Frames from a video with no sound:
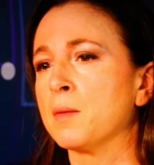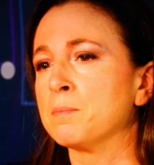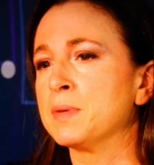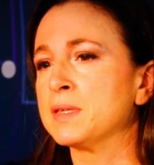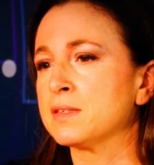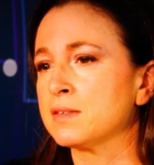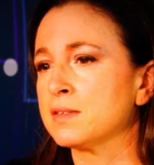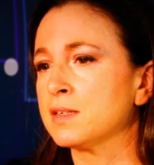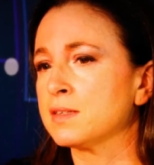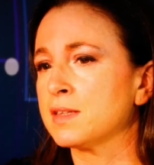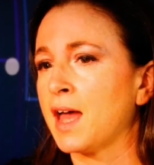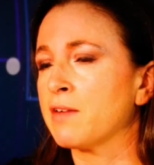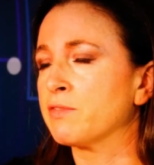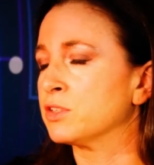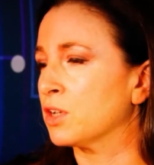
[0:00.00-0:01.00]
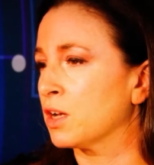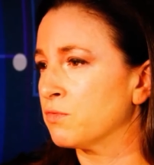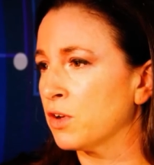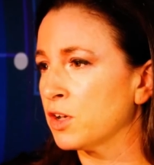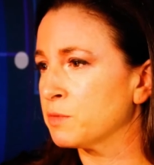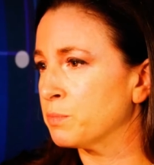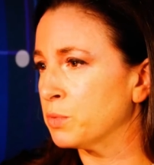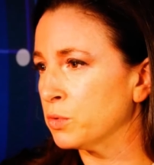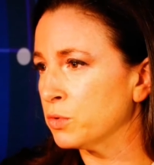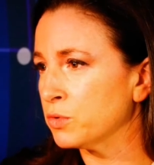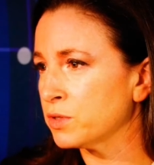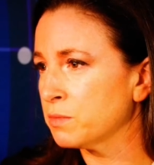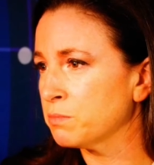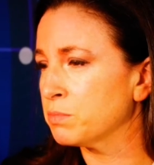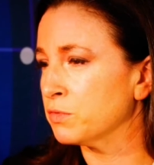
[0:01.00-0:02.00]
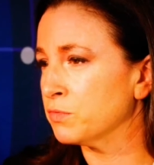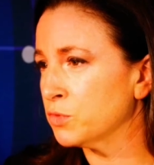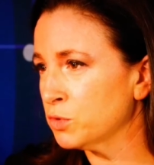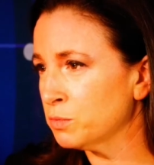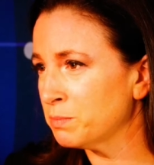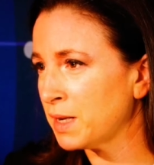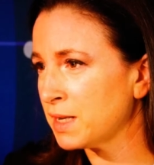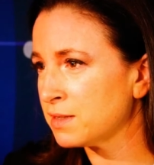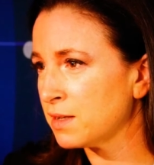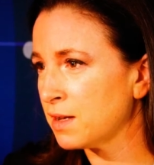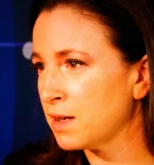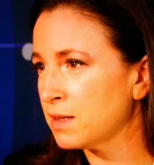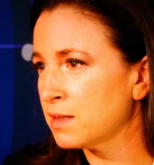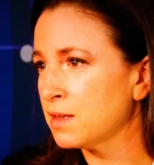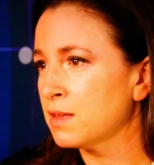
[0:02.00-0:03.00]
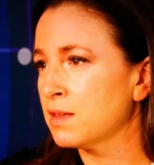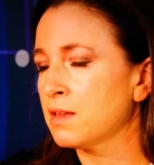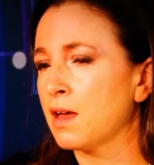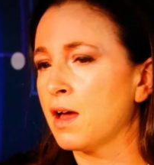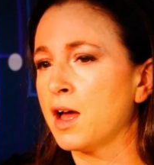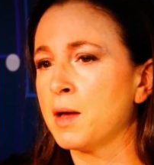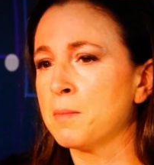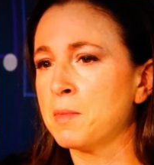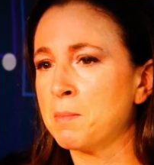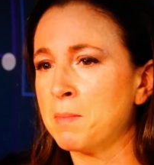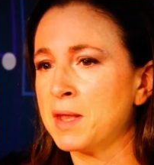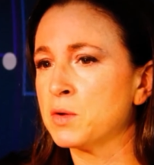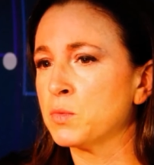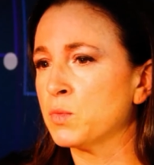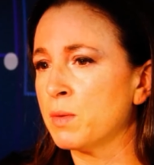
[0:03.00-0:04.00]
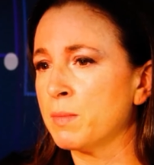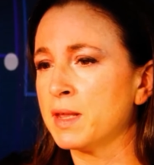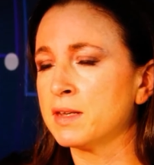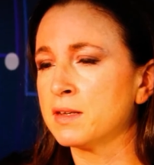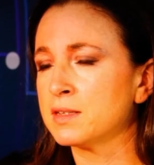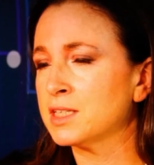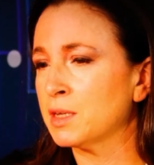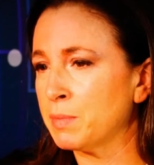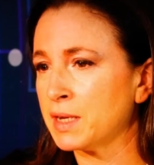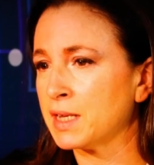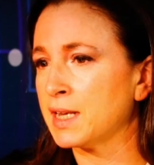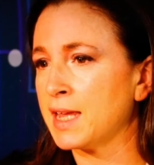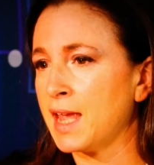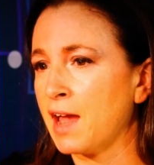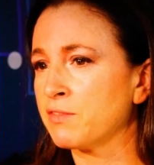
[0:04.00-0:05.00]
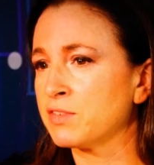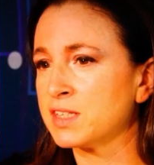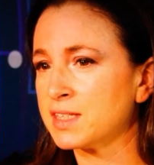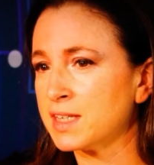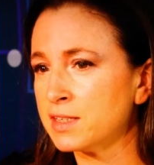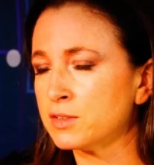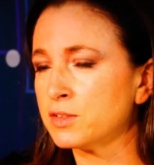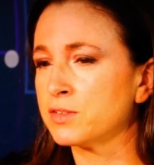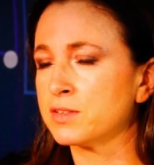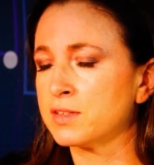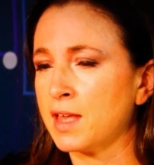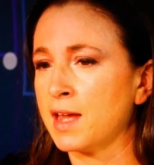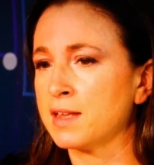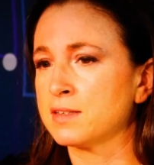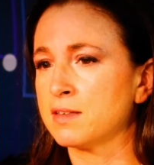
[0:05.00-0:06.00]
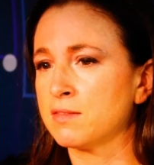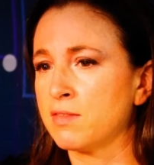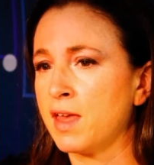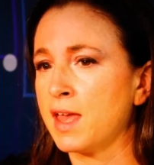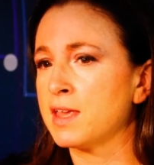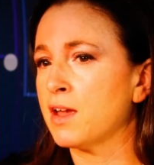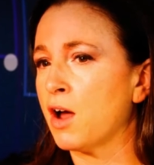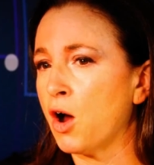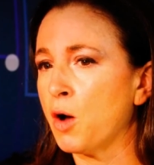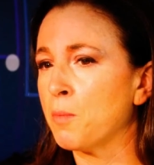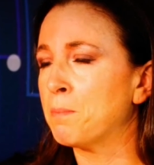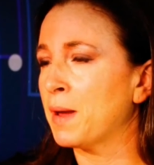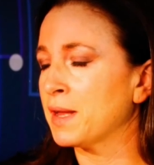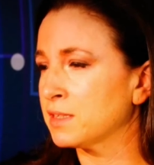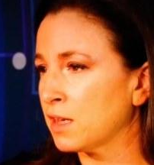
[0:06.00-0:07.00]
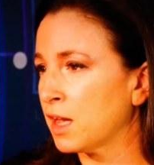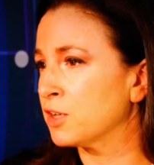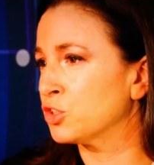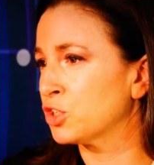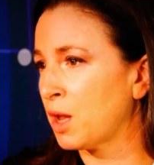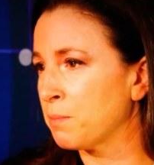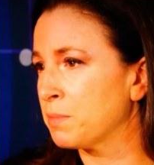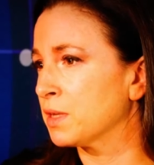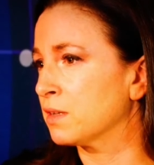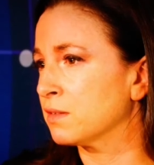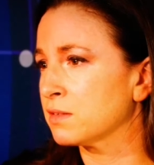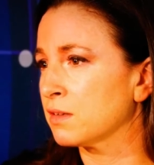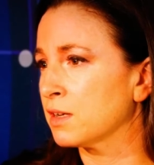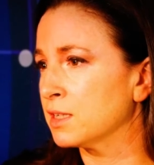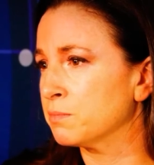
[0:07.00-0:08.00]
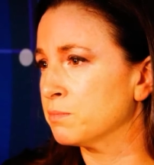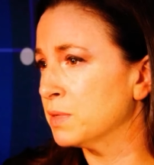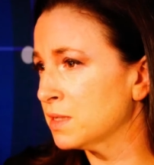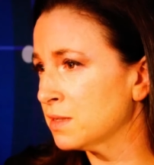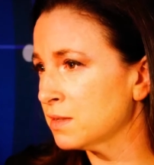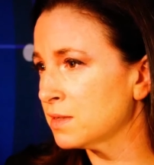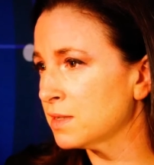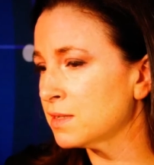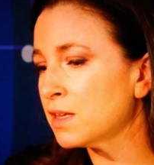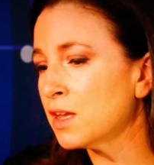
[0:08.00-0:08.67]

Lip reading: Businesses that have a diverse board perform better. Men and women typically have skills that they are better at championing inside businesses.